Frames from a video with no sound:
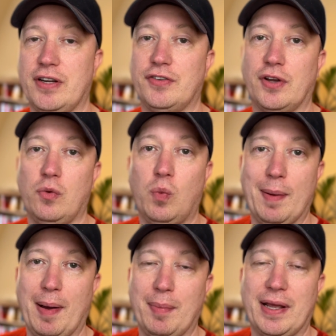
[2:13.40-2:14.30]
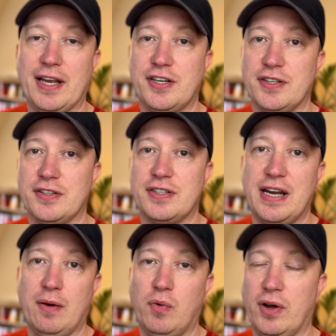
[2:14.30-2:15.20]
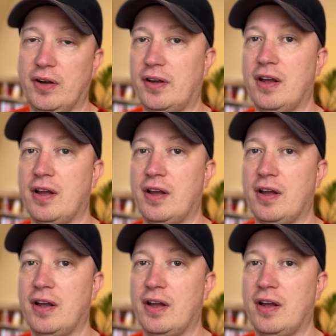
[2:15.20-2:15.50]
so web applications, network,